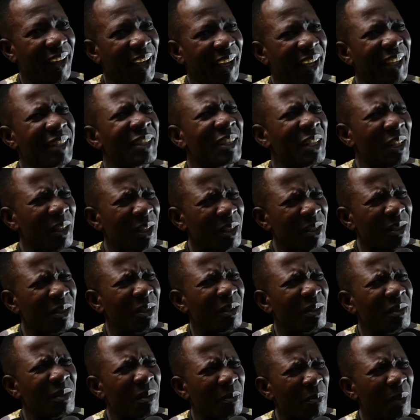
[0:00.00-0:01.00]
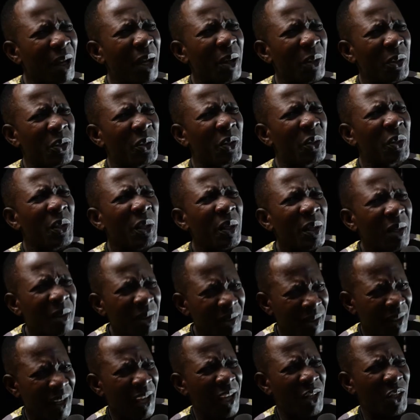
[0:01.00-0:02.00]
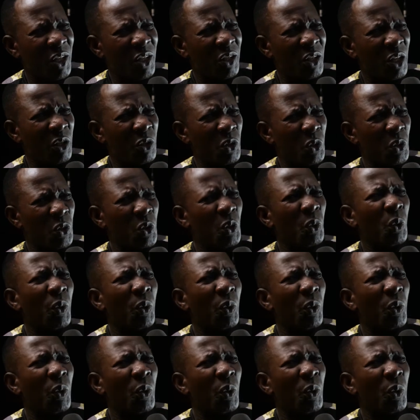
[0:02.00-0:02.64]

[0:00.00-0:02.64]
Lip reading: and tell us about SSR studio.